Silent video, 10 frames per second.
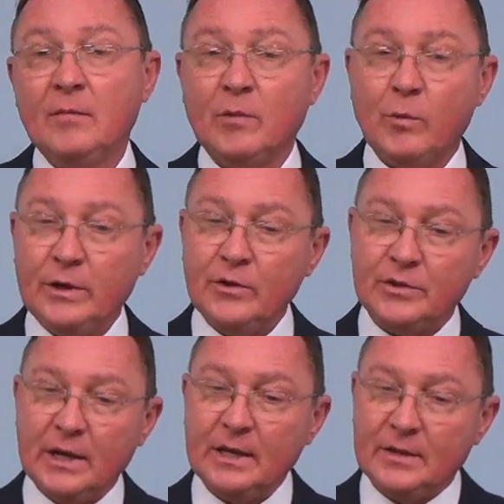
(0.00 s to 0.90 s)
But when you
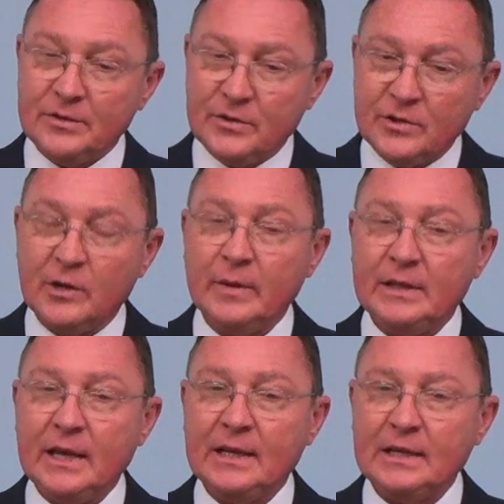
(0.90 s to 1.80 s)
say this is going to be
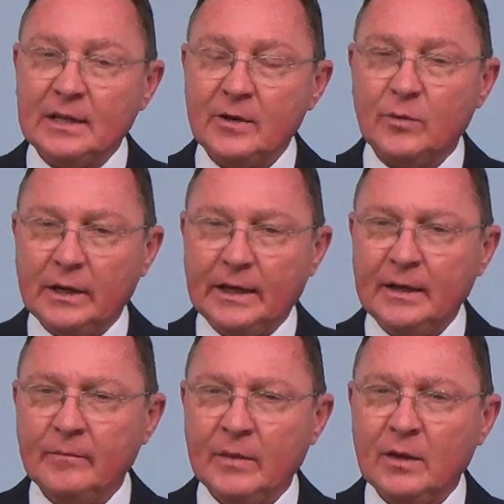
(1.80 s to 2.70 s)
taken
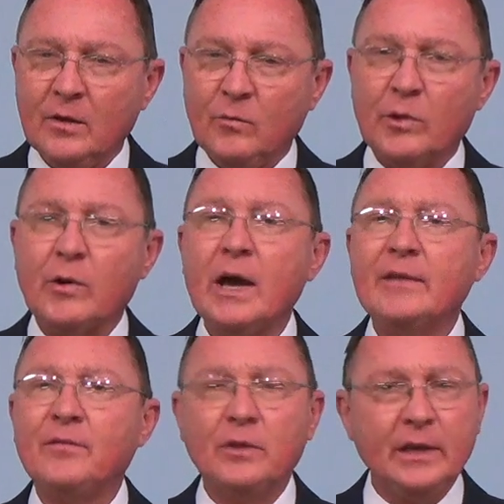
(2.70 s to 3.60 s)
literally, whether I
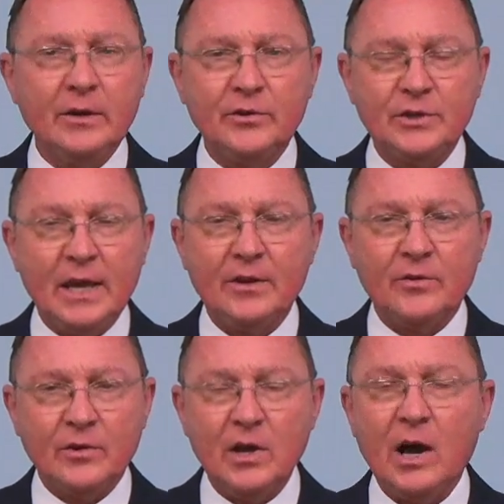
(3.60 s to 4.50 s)
fully understand it
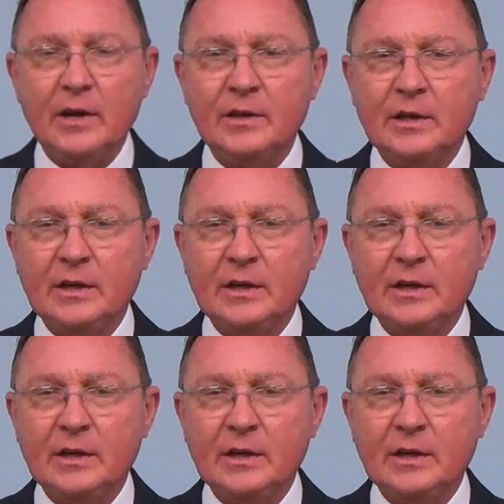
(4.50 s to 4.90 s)
or not,